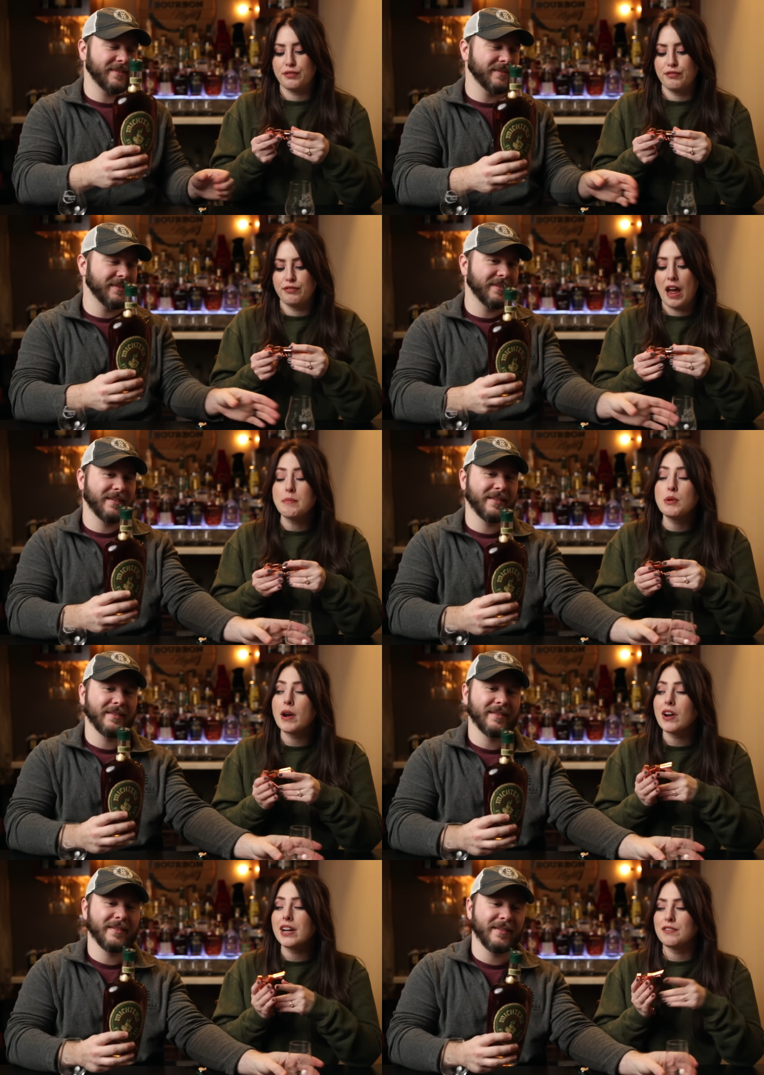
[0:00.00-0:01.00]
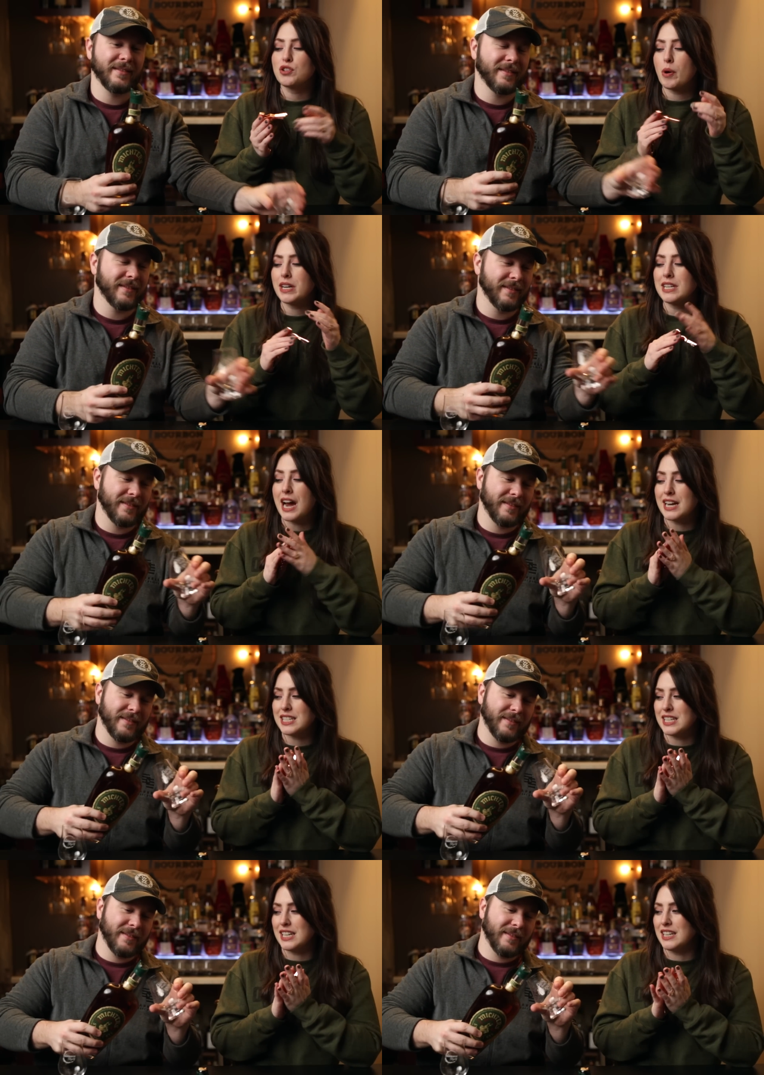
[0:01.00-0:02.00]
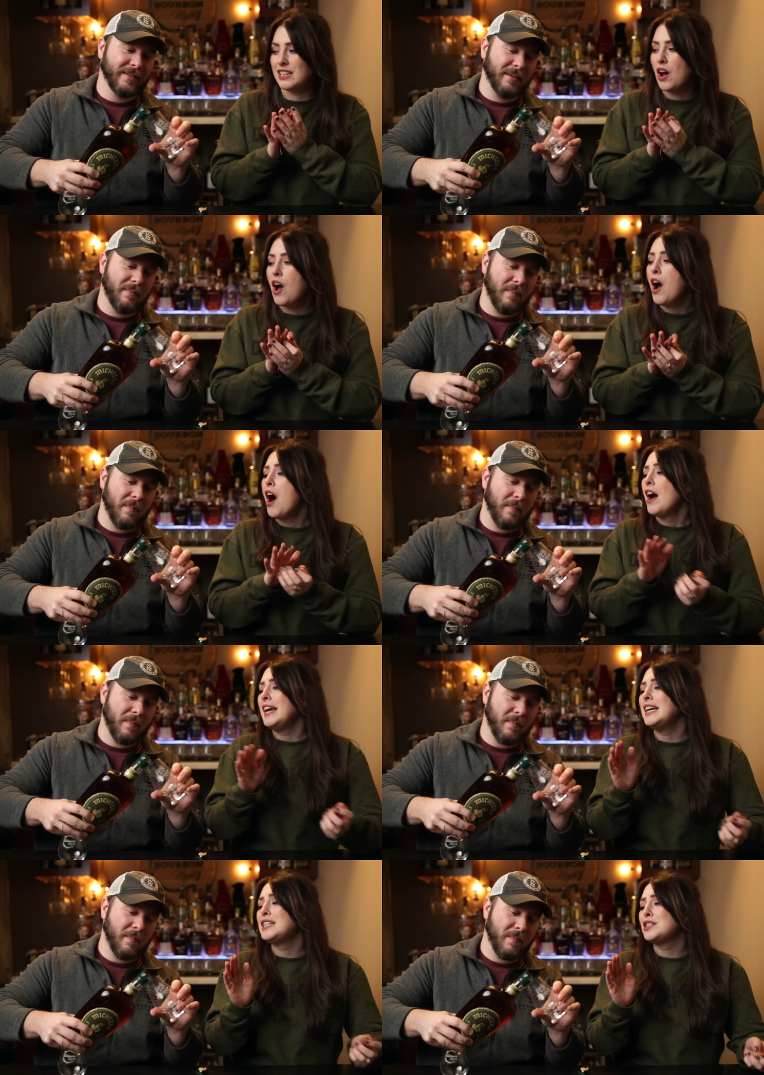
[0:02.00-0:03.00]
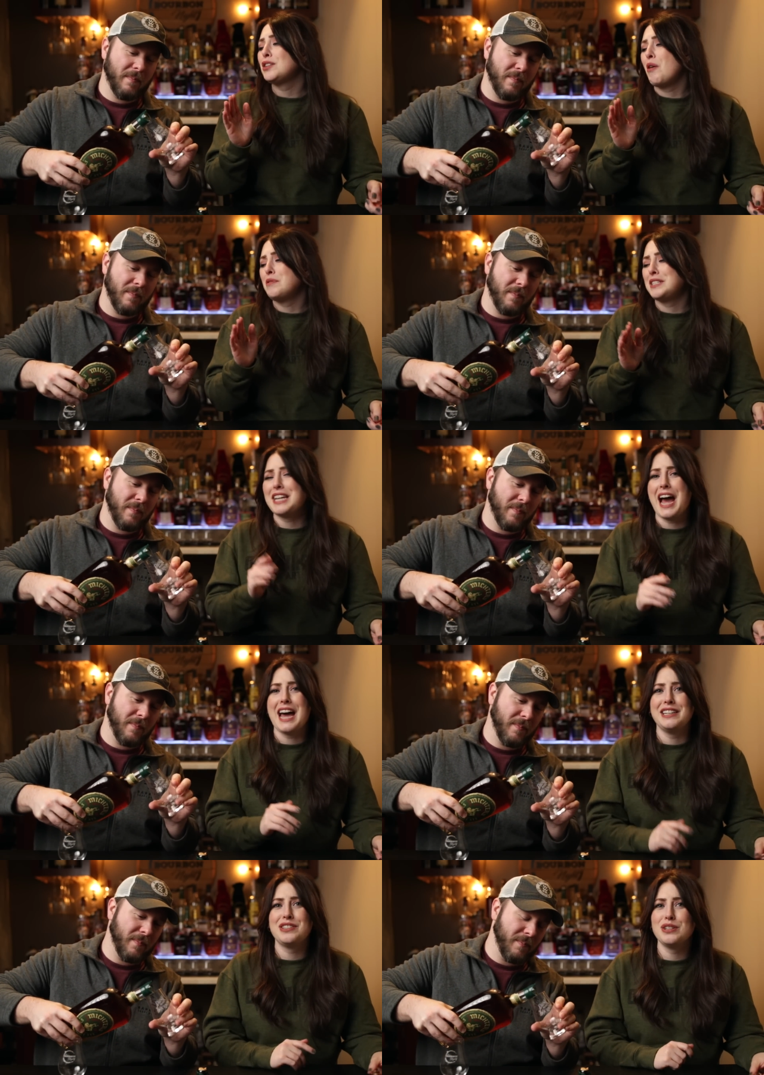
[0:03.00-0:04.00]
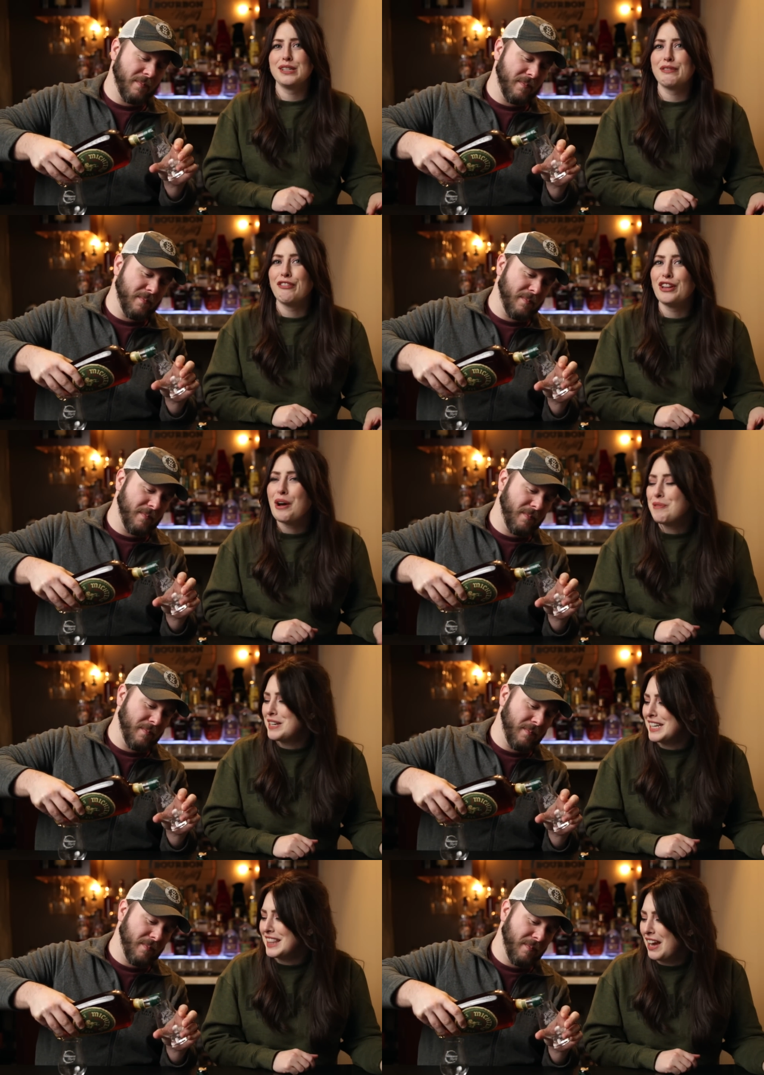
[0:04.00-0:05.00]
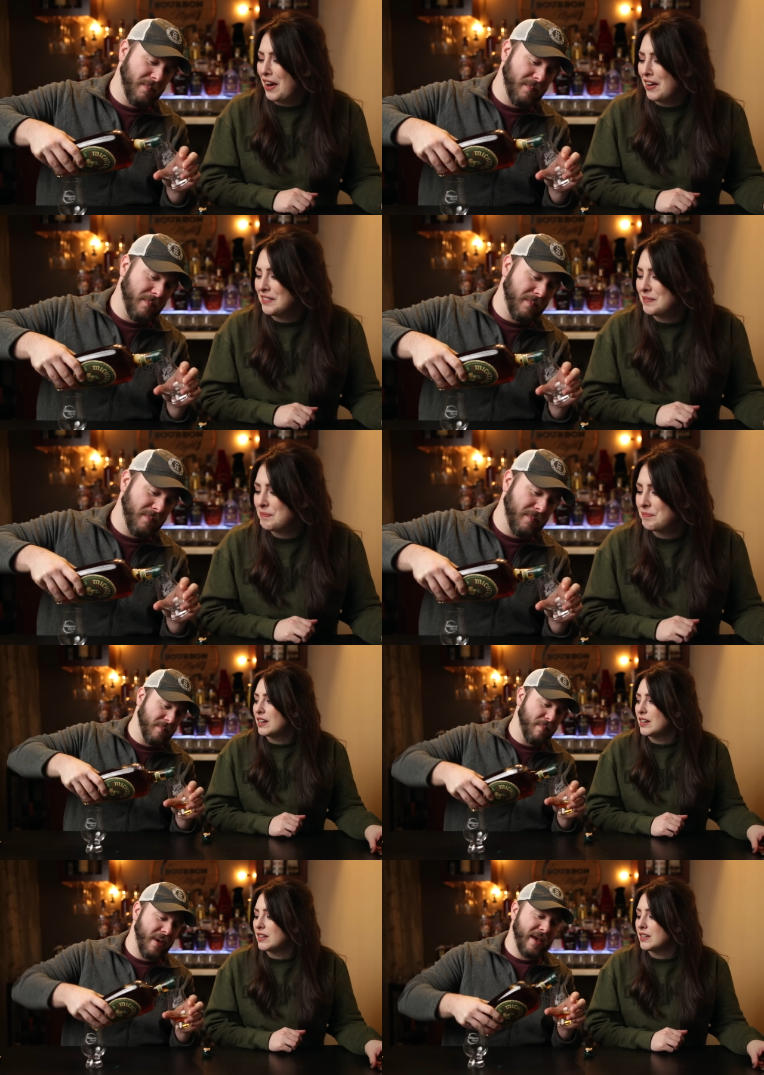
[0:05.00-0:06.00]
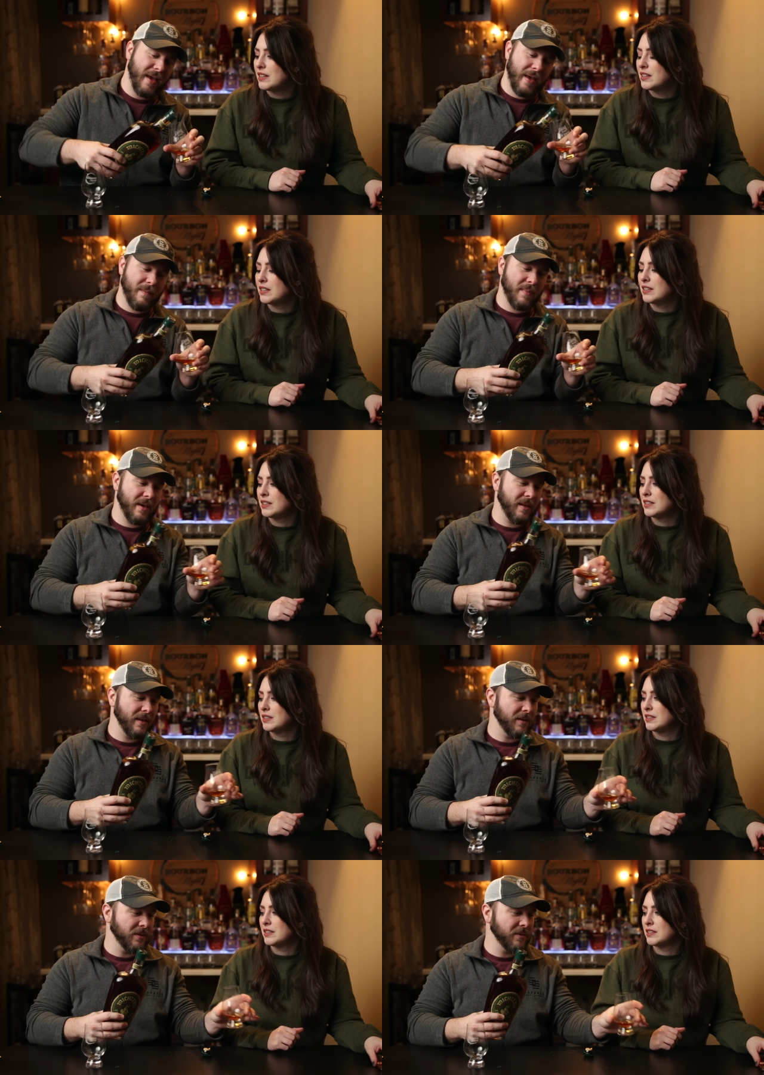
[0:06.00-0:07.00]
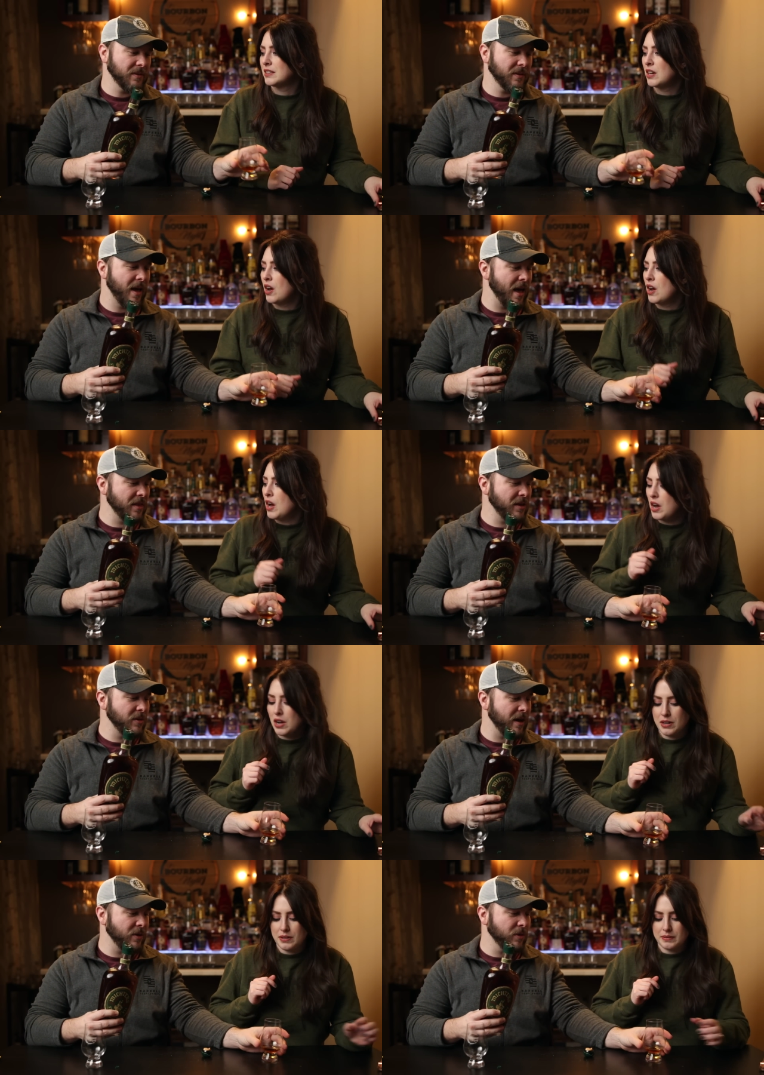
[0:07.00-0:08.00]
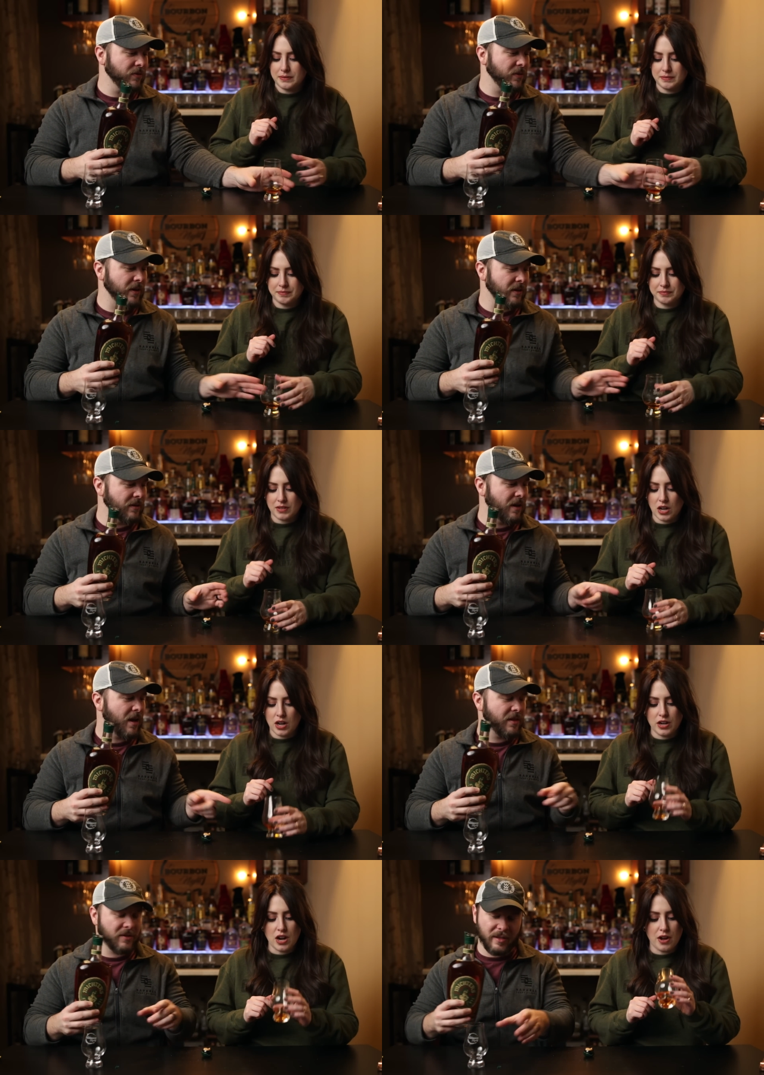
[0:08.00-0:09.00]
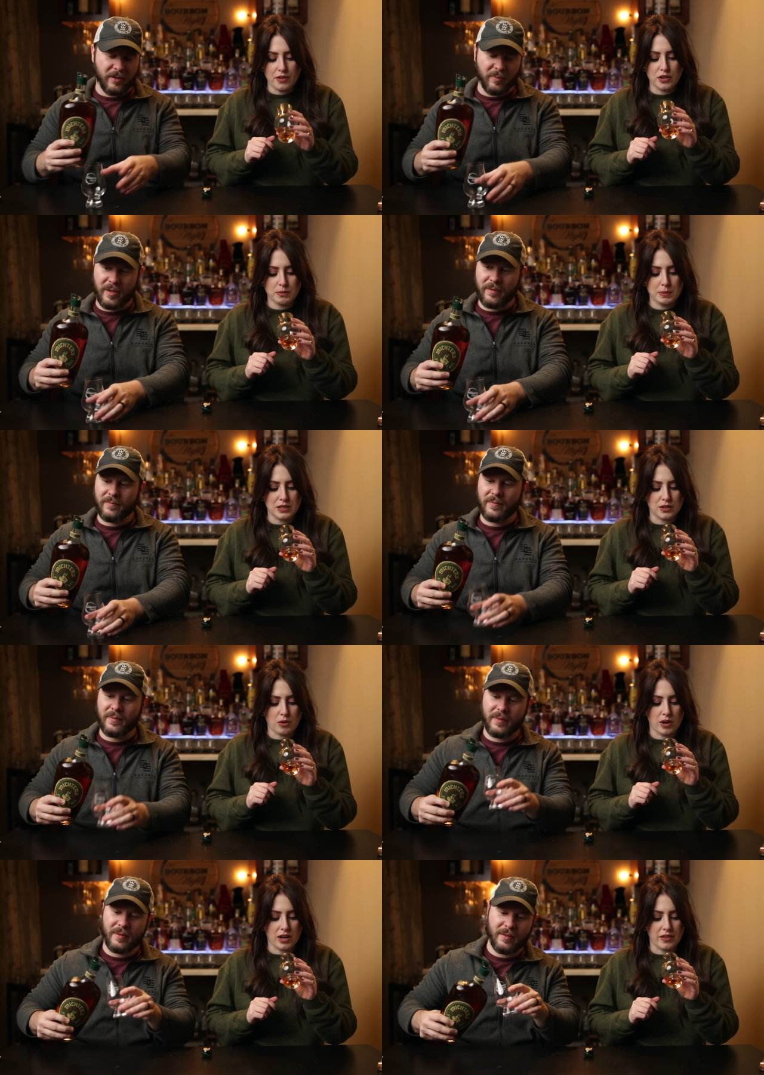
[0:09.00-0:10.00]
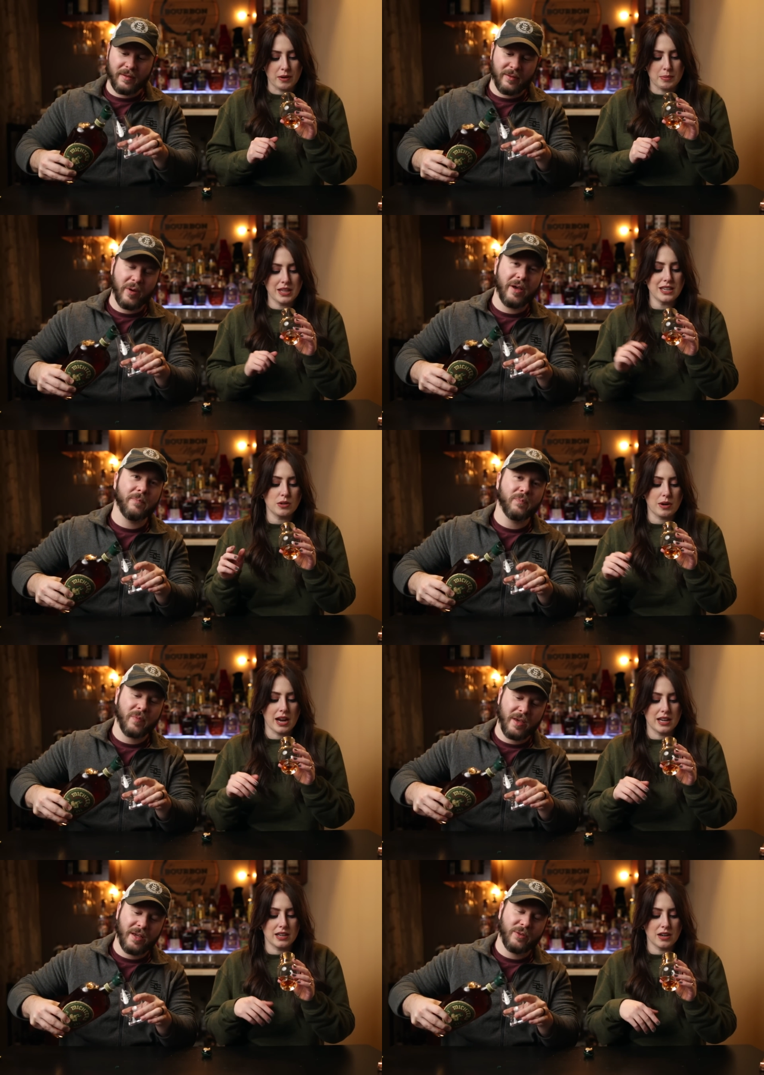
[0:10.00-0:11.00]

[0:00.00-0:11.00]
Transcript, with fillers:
Speaker 1: February of 2019. It's so sad. It's just floating in there.
Speaker 2: Maybe a little. Uh, I think you got cork free. No, uh, there's, no, a, there's a piece of
Speaker 1: cork in there, but well, that's okay.